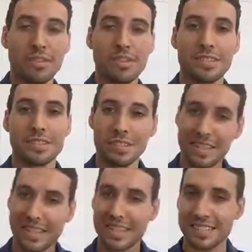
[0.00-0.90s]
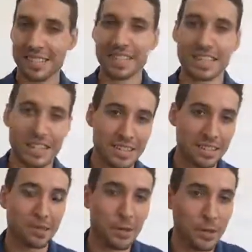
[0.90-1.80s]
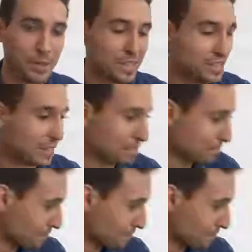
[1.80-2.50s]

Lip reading: So let that sink in while you're listening.